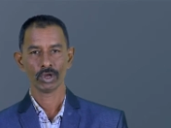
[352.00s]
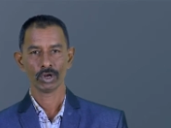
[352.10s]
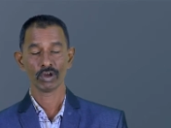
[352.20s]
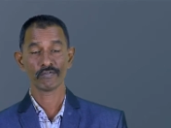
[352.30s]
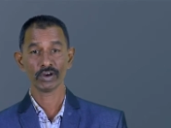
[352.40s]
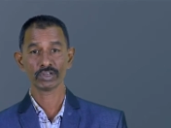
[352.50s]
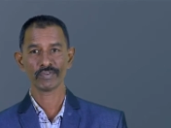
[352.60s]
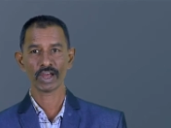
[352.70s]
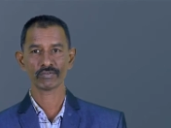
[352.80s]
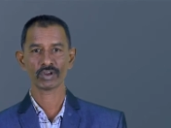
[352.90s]
Now, first we
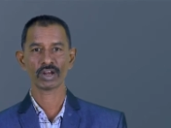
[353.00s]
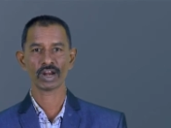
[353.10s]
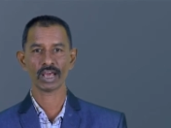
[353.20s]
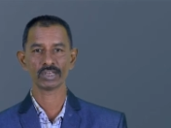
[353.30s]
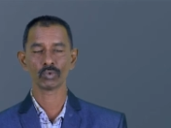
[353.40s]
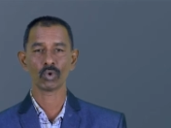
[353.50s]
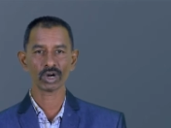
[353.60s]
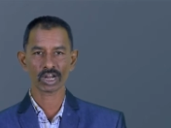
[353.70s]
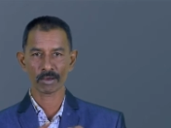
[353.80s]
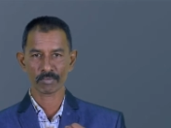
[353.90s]
have to analyze
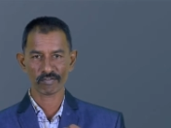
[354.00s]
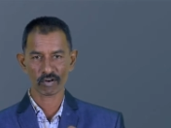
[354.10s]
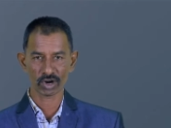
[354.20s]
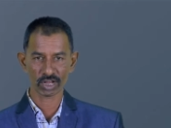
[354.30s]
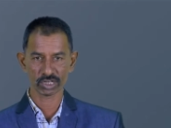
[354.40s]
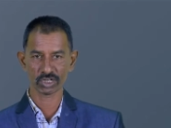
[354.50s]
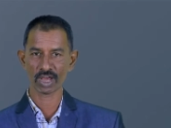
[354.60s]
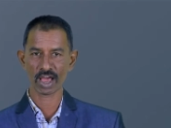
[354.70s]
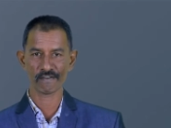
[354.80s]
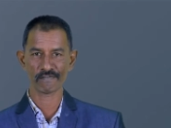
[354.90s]
what type of audience you
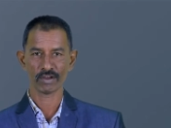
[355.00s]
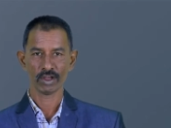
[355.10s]
have,